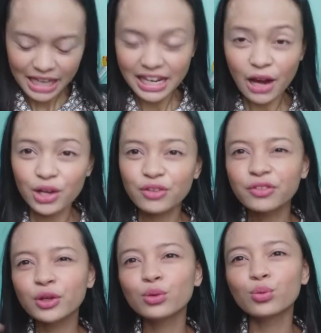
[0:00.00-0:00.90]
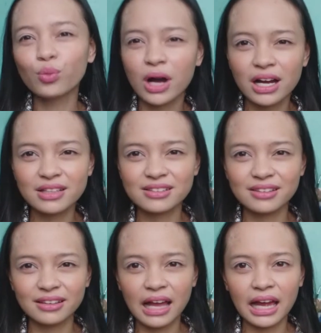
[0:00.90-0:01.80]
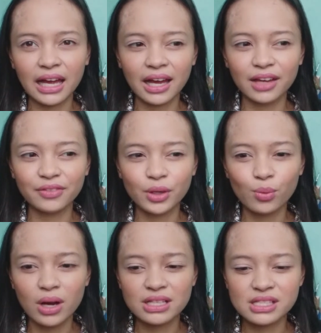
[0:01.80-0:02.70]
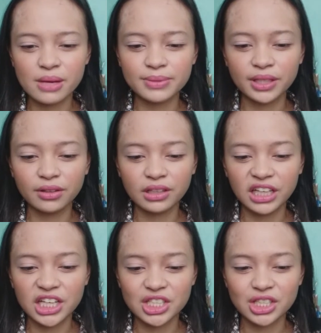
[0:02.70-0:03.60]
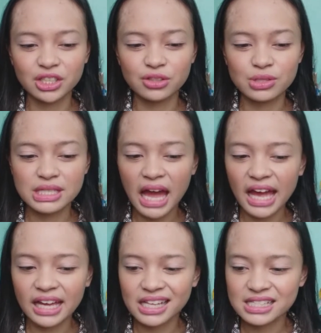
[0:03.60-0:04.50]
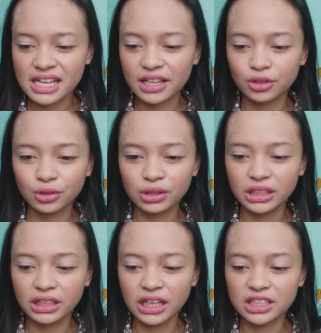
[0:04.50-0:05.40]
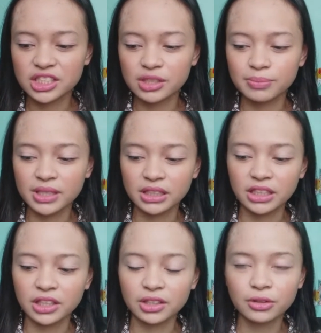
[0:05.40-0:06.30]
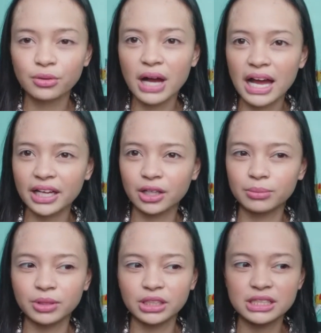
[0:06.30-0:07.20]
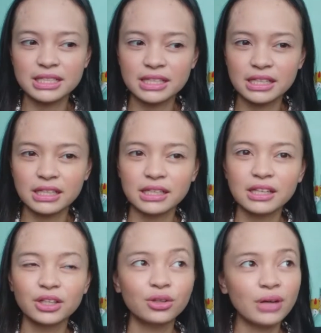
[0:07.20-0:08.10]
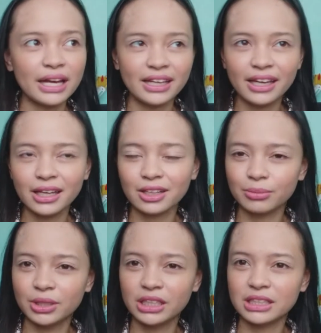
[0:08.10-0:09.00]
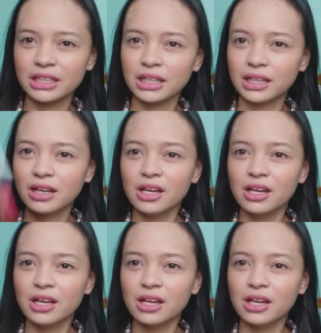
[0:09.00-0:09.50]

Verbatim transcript: Now, if you want like if you want something in relation to science and to the LGBTQI community, QIA community,